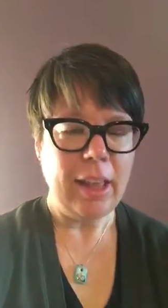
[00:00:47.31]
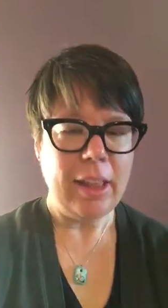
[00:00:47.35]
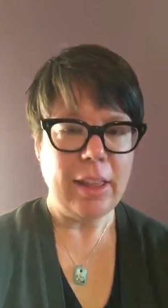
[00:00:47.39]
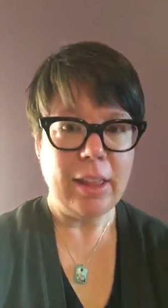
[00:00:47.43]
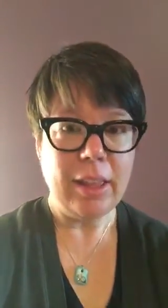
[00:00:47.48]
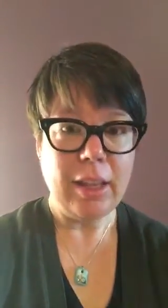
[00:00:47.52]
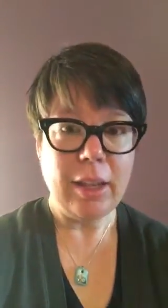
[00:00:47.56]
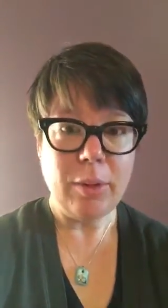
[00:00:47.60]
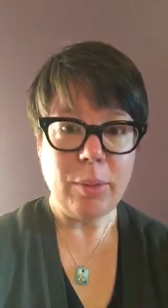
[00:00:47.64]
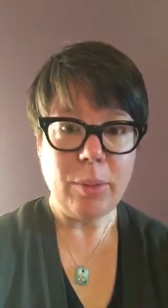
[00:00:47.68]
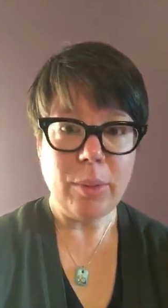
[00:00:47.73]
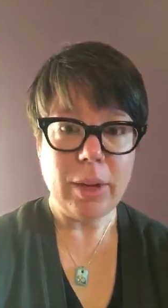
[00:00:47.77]

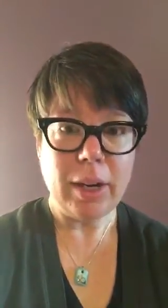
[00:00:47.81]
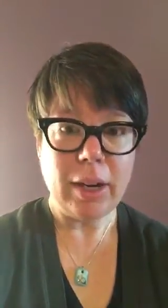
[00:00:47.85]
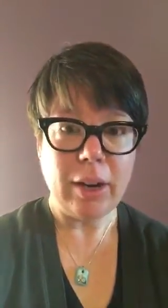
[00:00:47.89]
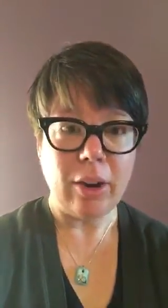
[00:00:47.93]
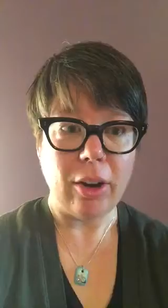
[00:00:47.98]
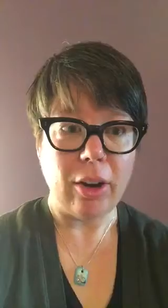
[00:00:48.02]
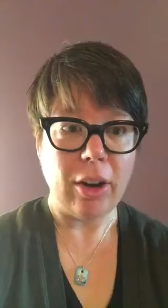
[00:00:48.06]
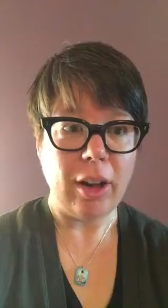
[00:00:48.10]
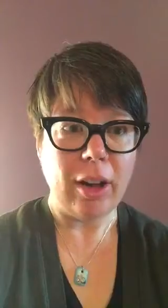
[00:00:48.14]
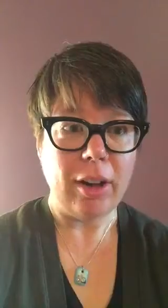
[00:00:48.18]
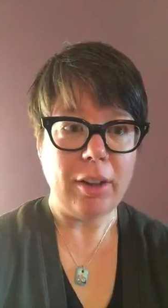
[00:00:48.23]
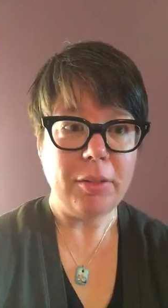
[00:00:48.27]
The
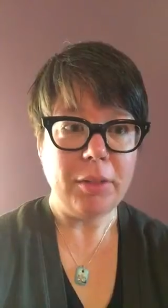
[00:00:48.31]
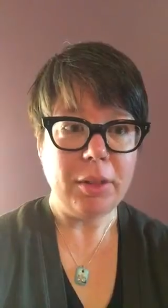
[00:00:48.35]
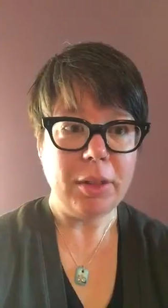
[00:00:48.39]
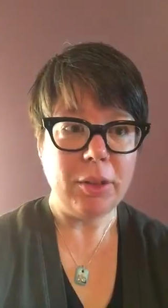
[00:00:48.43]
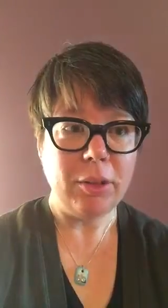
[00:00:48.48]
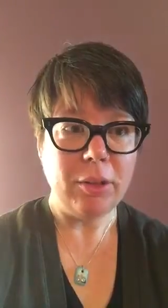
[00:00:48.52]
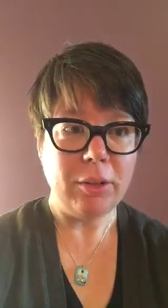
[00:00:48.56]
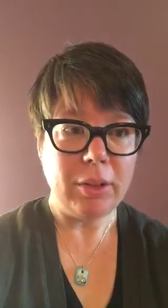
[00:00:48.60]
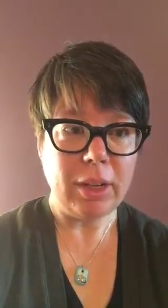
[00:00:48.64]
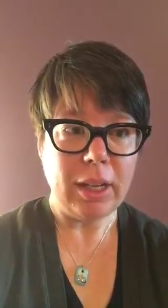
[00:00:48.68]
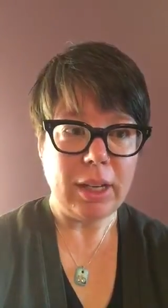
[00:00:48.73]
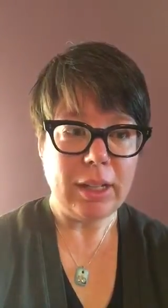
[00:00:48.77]
winner of the
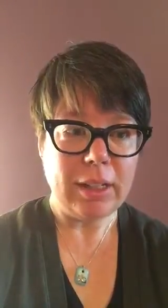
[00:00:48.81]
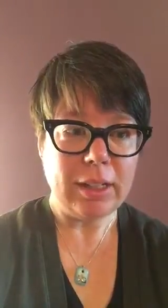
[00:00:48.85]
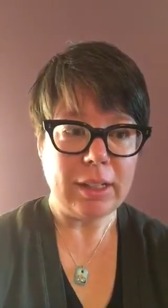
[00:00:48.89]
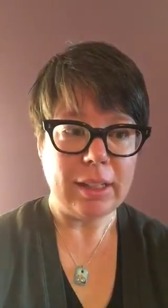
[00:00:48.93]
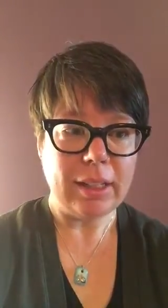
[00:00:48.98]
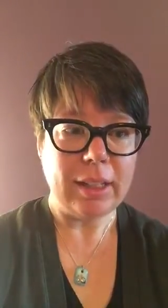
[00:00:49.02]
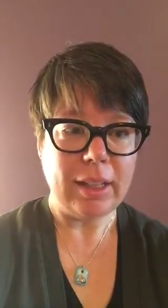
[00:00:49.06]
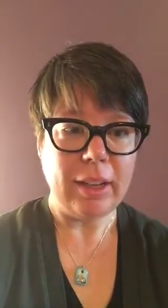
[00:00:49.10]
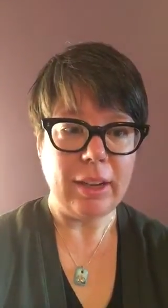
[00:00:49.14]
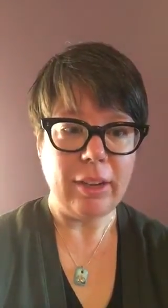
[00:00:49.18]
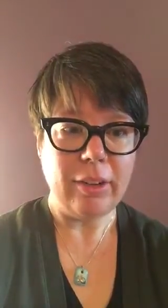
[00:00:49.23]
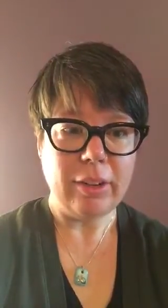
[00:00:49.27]
Great
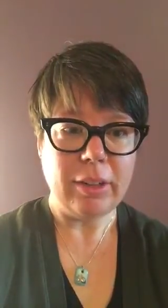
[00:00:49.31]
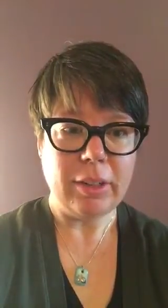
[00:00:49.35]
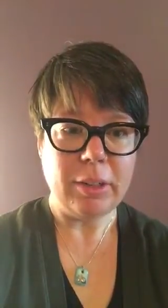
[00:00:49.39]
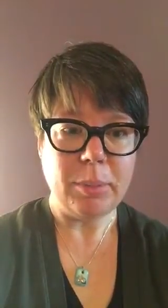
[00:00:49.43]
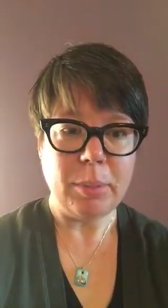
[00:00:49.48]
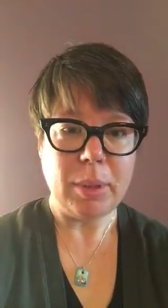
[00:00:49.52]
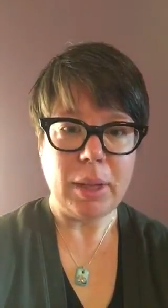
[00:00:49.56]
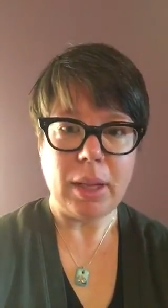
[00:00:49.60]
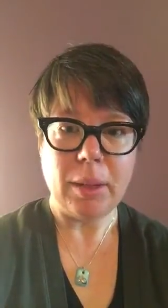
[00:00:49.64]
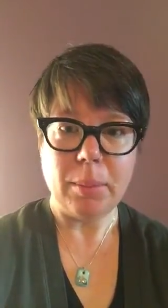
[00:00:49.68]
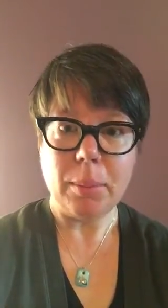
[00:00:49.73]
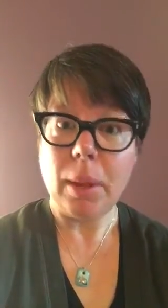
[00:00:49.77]
Carrot
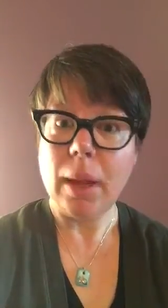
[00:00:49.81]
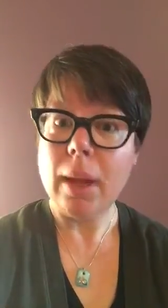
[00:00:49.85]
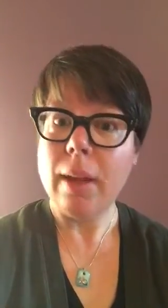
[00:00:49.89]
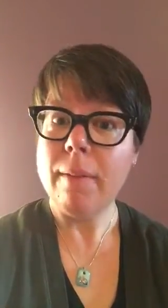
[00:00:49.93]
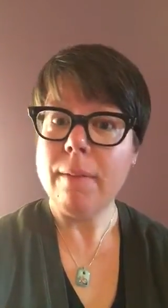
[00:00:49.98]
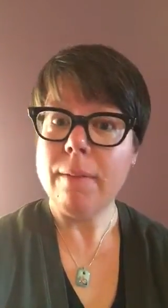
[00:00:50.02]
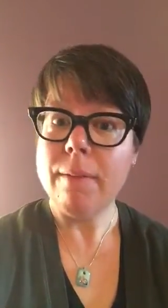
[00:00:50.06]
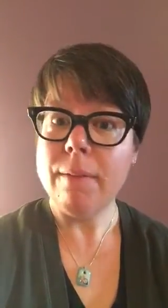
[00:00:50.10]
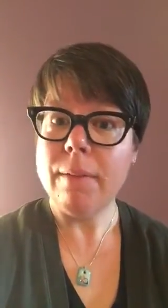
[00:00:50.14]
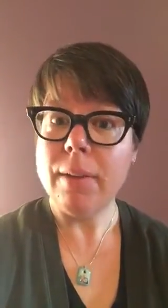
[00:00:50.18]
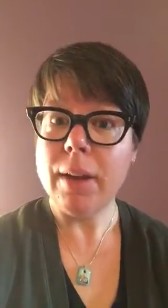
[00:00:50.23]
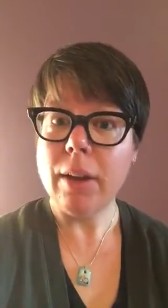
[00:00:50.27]
Debate by a
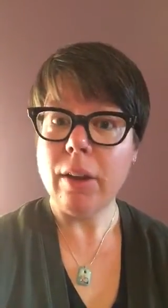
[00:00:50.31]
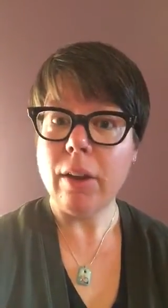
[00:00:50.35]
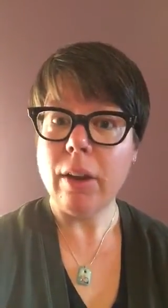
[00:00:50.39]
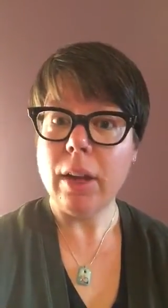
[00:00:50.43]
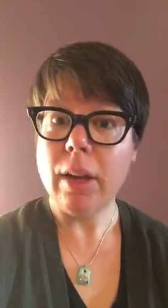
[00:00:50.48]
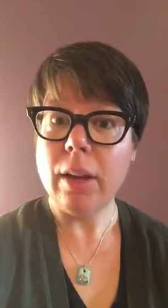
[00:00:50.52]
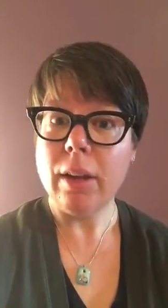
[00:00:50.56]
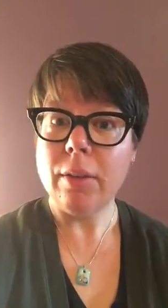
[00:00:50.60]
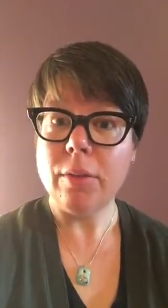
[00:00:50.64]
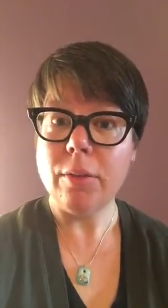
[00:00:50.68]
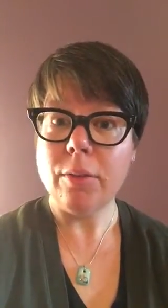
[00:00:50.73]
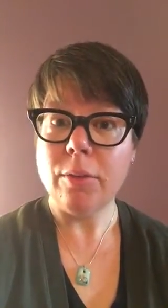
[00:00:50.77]

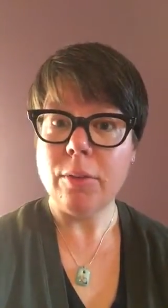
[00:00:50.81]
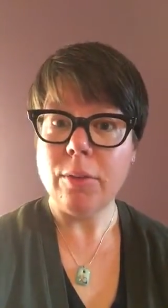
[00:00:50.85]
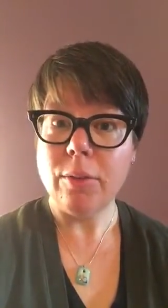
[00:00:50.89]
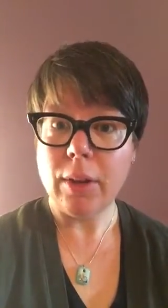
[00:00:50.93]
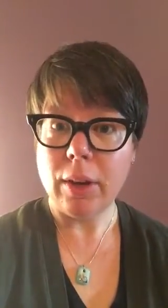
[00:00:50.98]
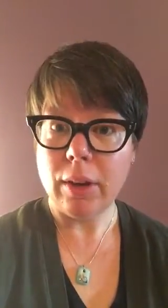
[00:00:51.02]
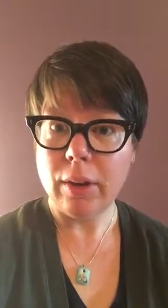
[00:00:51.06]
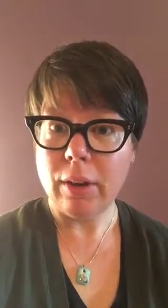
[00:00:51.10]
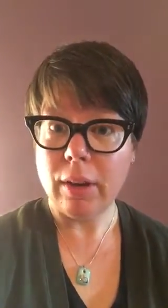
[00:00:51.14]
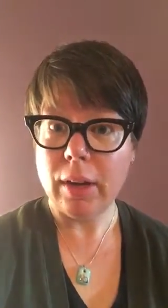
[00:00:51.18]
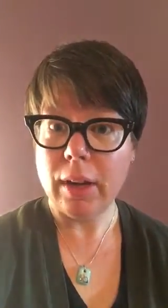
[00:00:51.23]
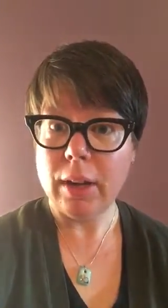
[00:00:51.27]
very,
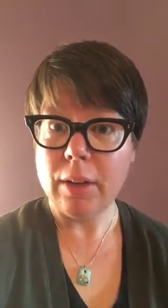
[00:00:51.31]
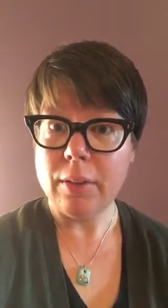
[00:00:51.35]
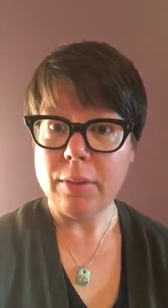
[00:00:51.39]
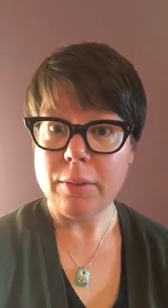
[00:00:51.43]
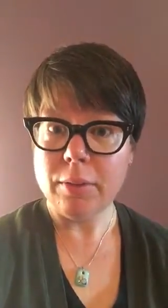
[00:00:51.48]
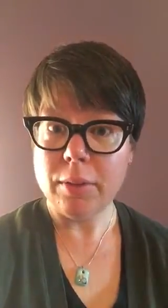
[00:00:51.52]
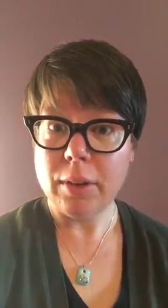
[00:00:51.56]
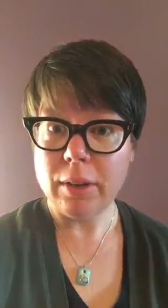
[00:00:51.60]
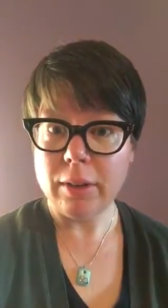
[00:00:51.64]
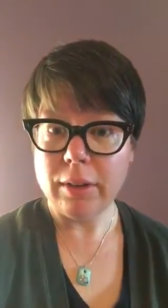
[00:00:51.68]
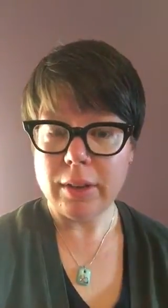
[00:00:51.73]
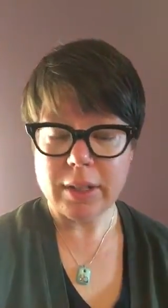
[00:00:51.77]
very,
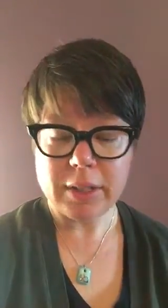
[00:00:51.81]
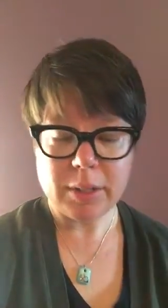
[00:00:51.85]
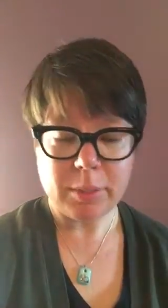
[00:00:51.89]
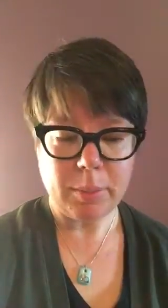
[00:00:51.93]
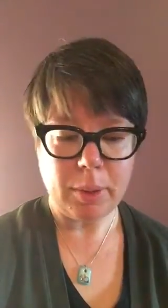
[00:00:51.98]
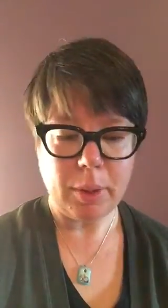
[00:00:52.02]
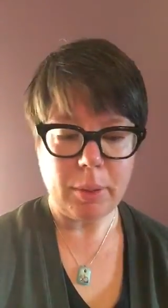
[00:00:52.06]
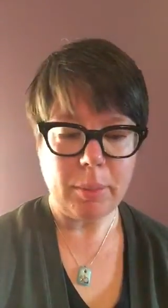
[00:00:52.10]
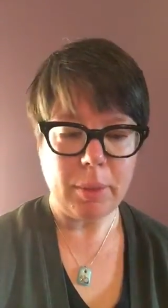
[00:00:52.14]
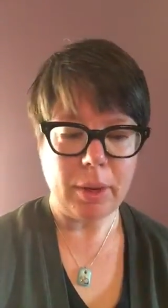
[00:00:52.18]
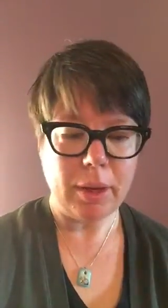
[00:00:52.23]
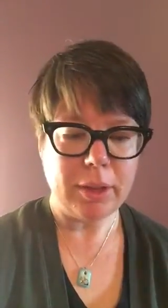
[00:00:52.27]
very
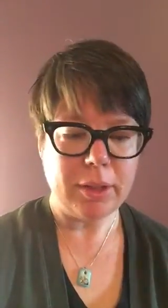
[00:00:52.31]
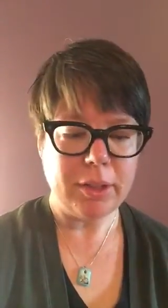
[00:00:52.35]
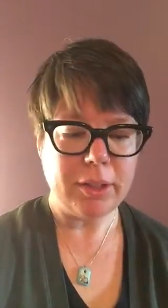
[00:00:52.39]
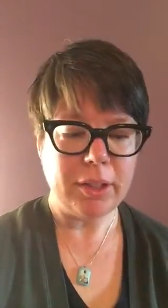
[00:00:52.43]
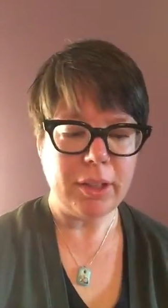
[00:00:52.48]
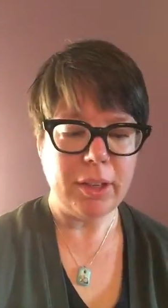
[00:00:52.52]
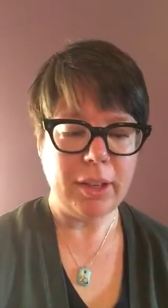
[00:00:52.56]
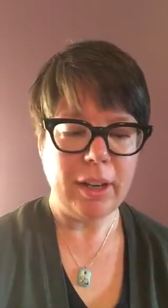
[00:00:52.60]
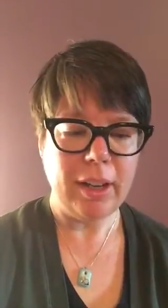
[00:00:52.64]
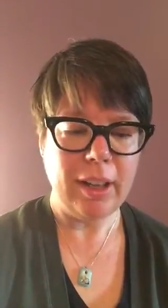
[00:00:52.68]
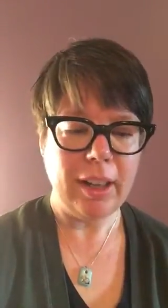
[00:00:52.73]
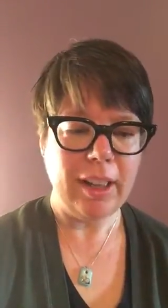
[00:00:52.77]
small
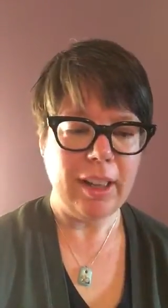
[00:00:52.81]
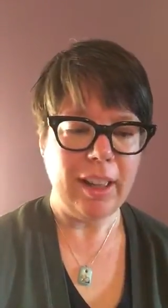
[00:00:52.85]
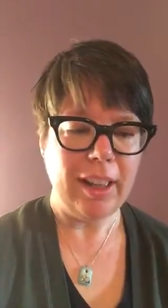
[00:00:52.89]
margin